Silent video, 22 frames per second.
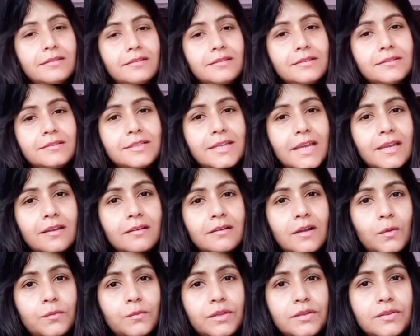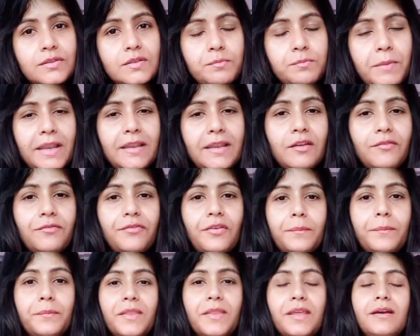take down the spelling
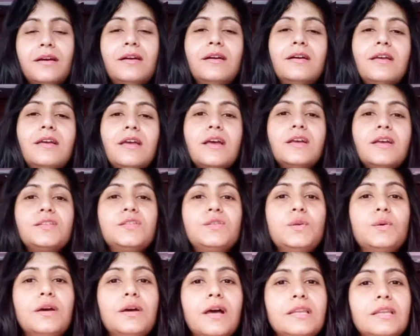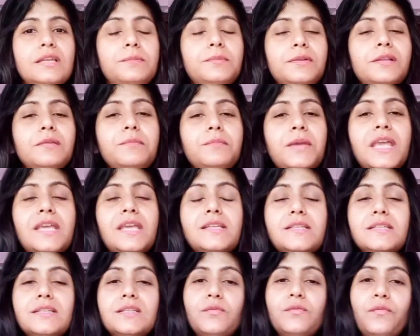from there. So gullible
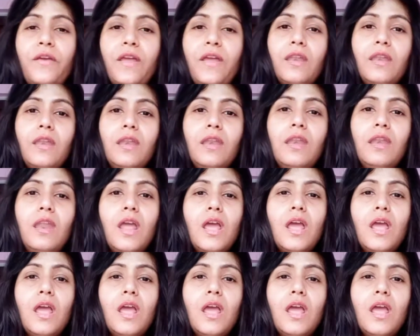means when